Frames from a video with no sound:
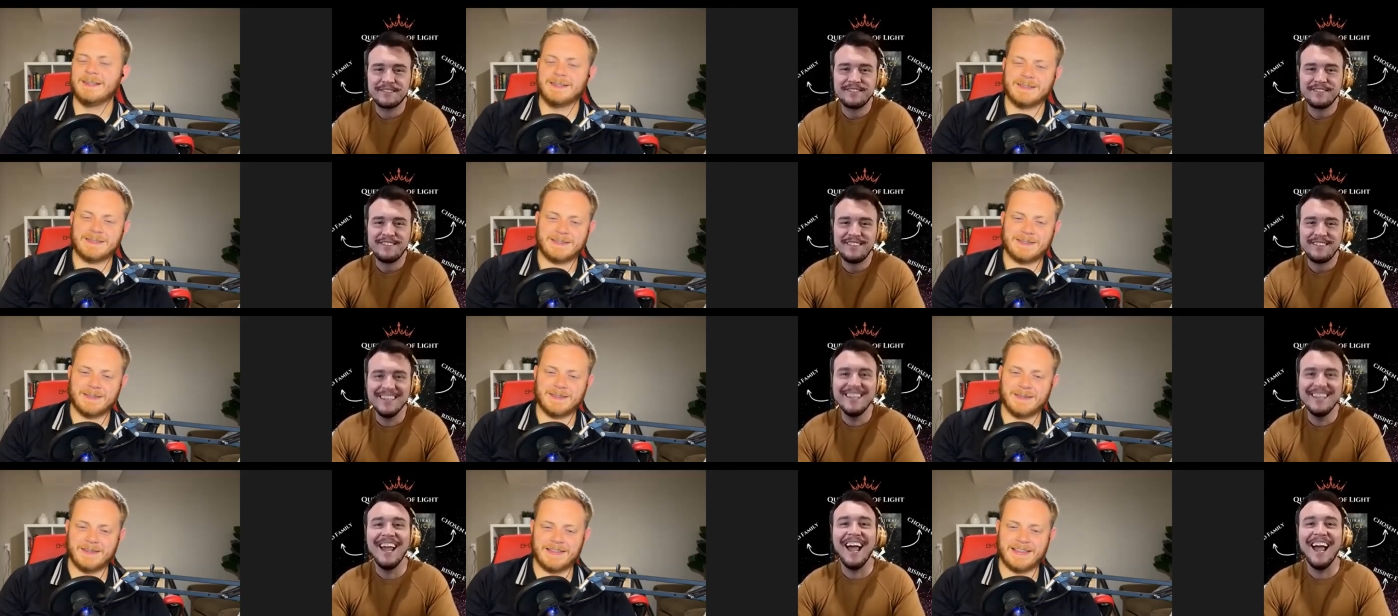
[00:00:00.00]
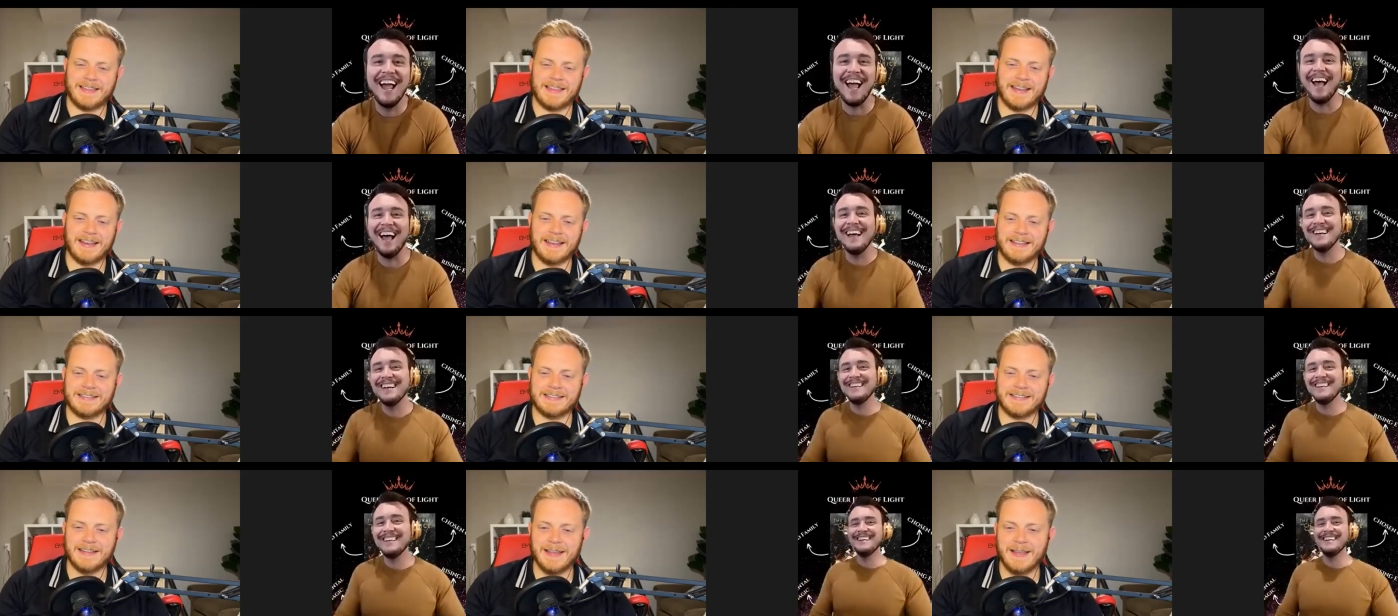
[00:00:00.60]
Speaker 1: so yeah.
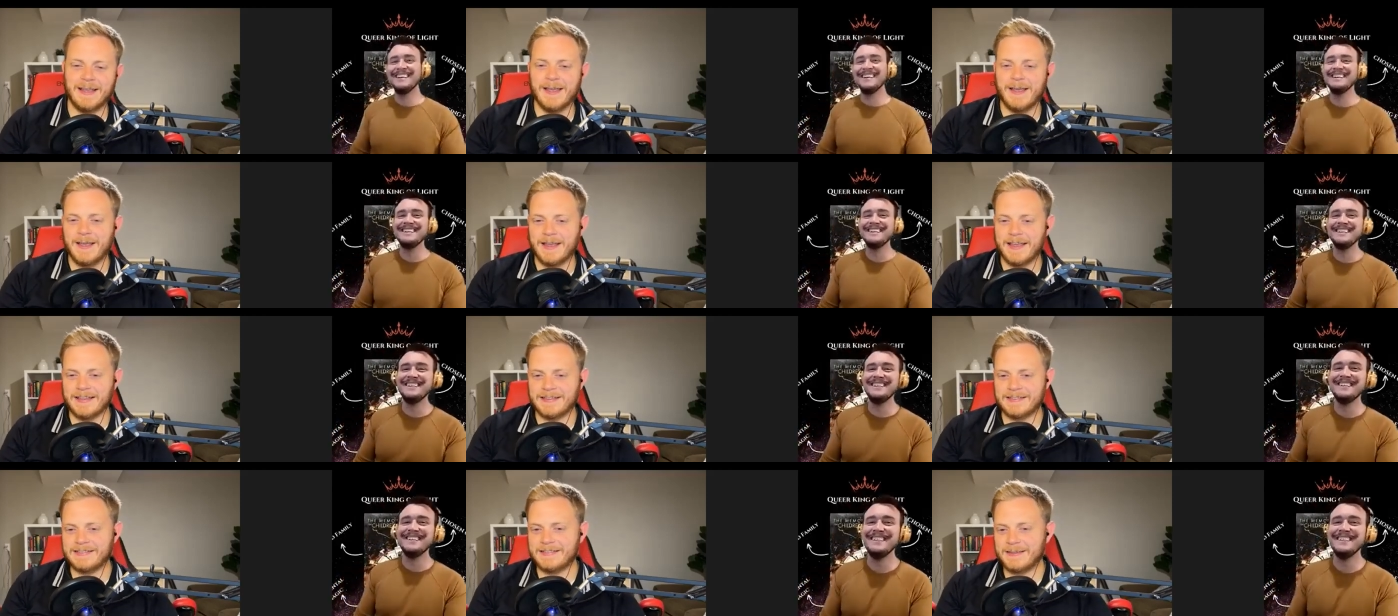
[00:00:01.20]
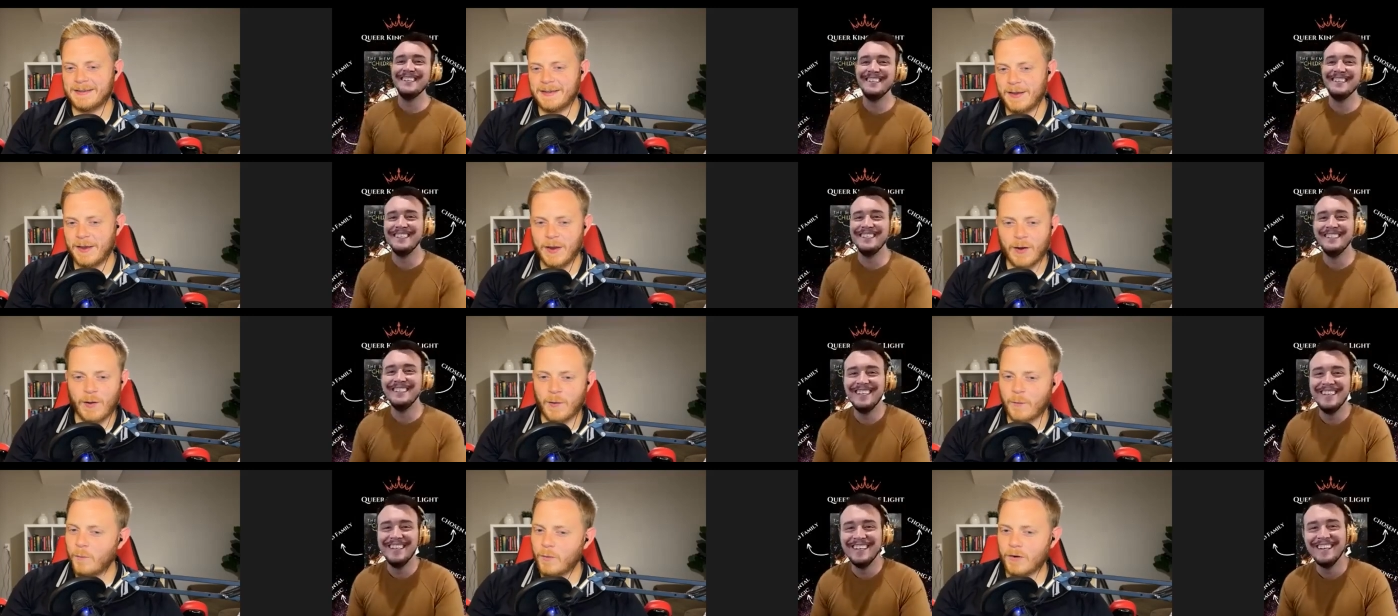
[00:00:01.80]
that it's, it's it
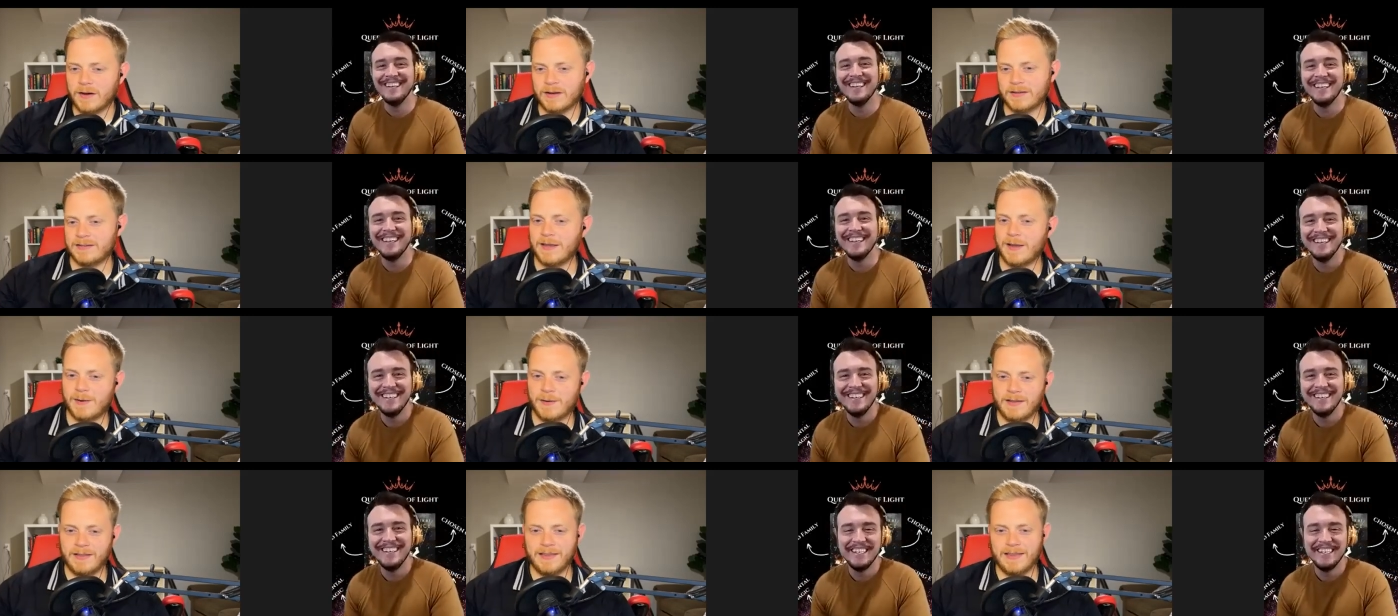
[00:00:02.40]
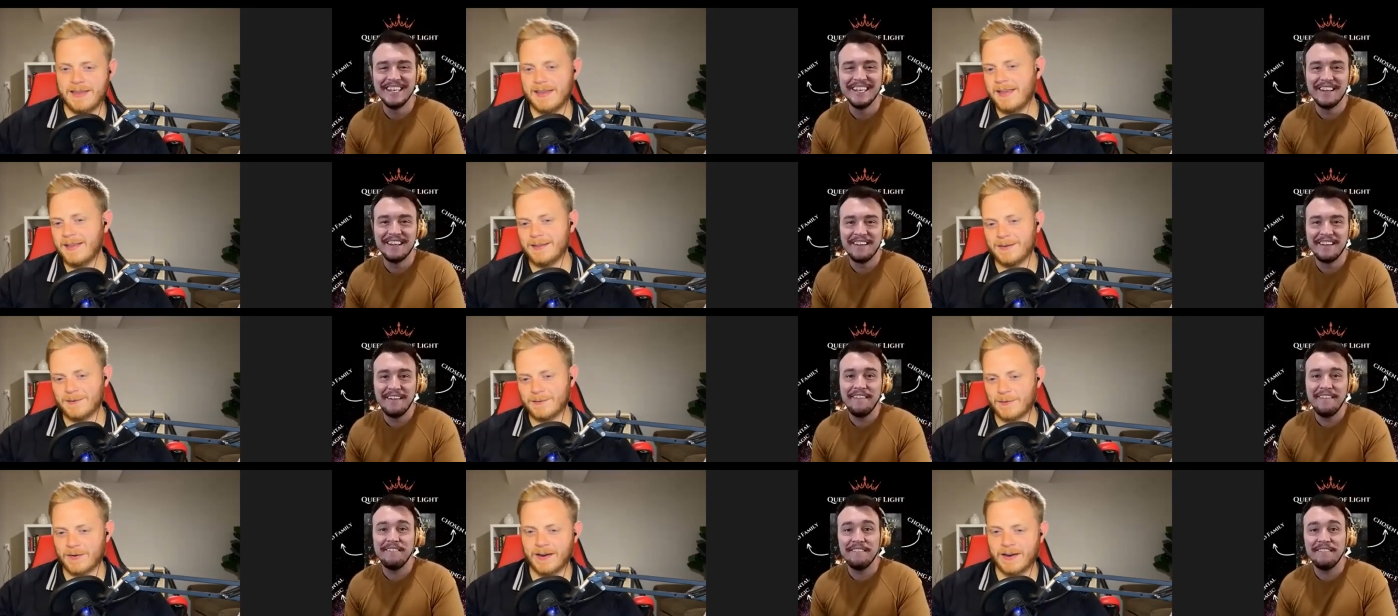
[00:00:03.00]
all works out in the
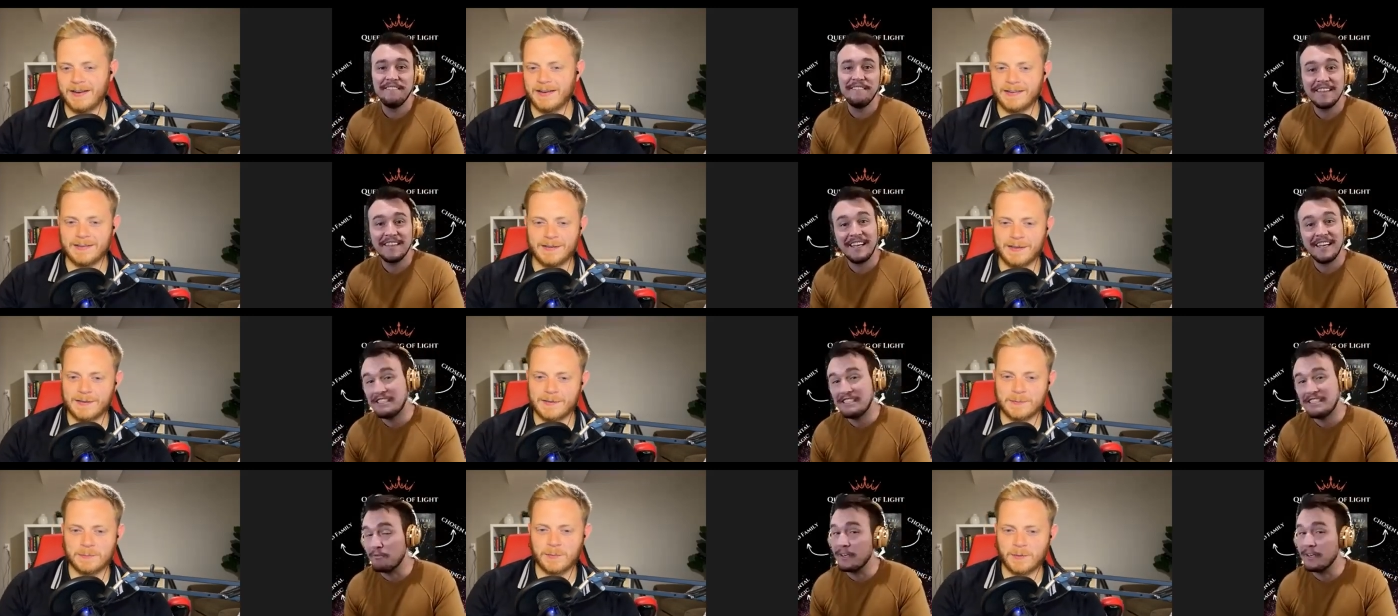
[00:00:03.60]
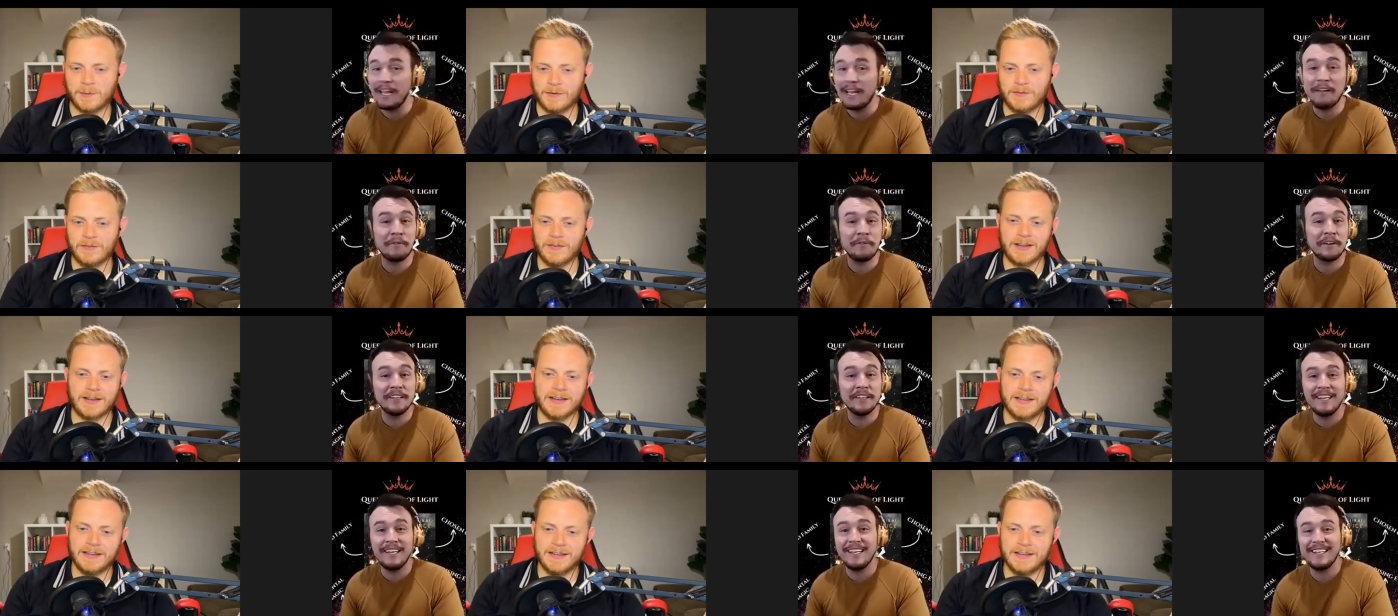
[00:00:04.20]
end, right? That's
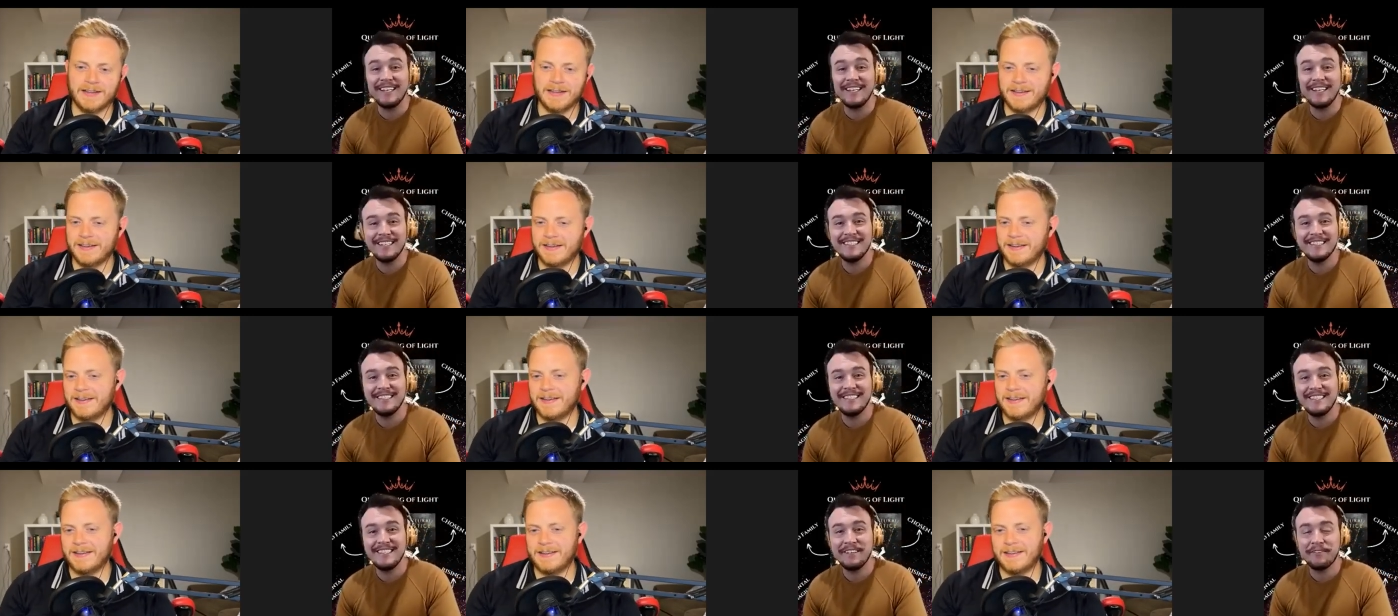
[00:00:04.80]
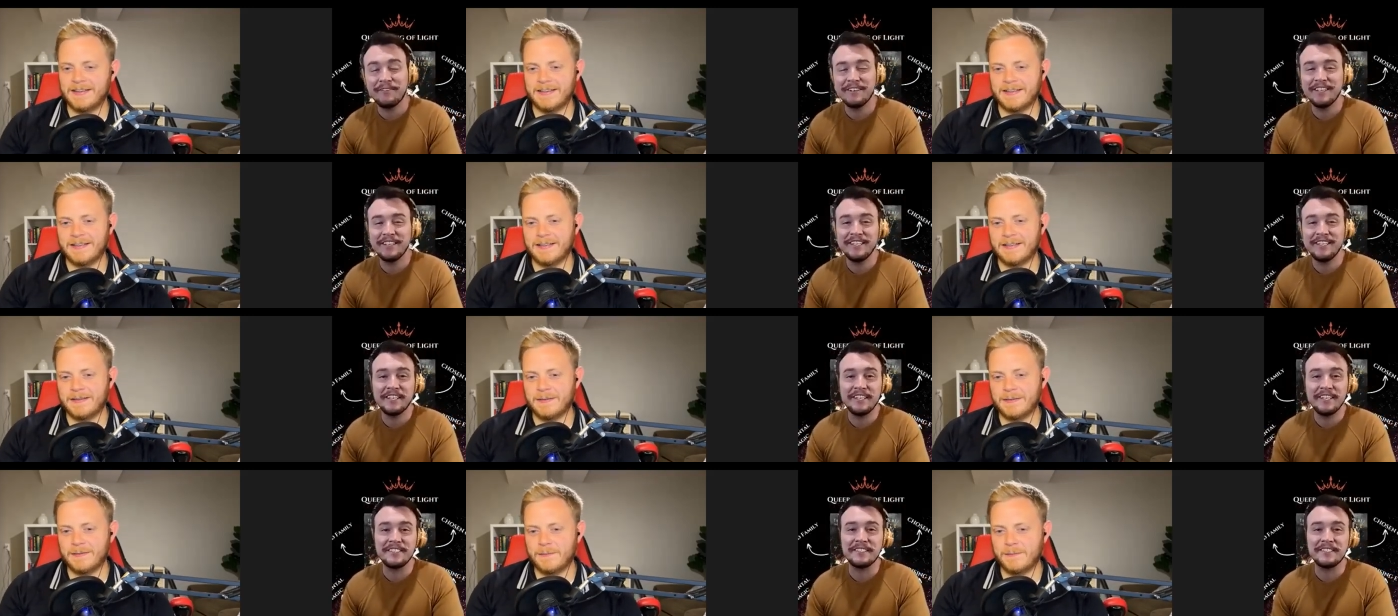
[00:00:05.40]
perfect. It
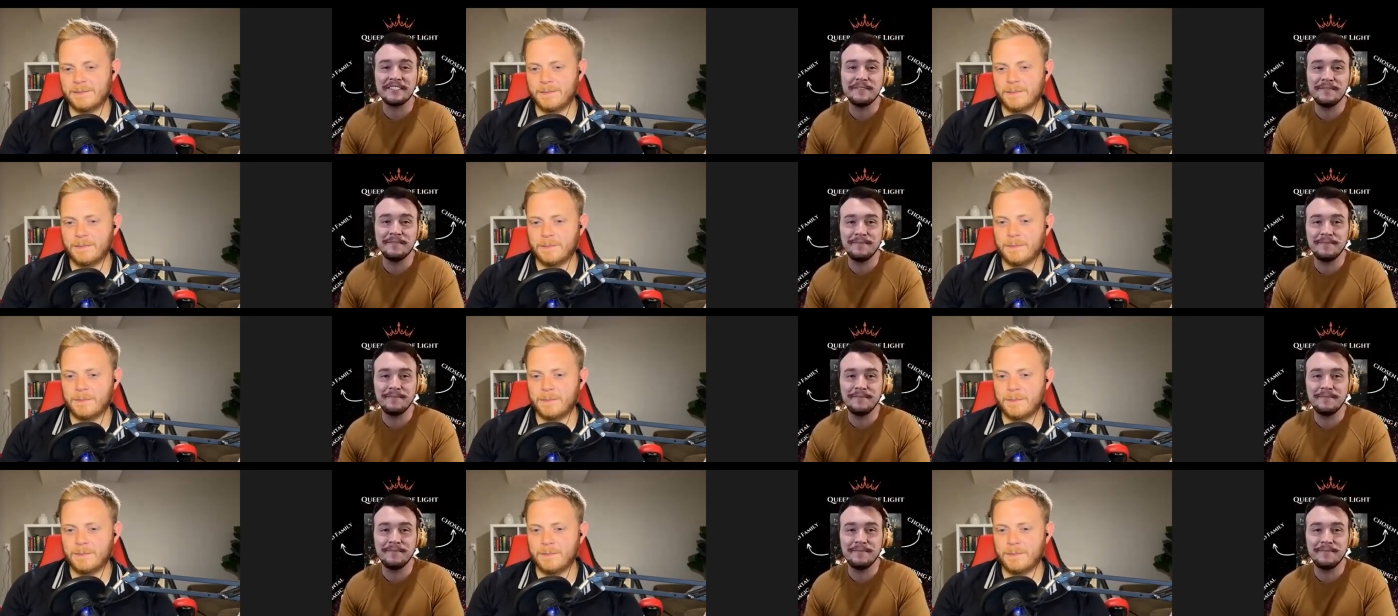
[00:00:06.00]
really does.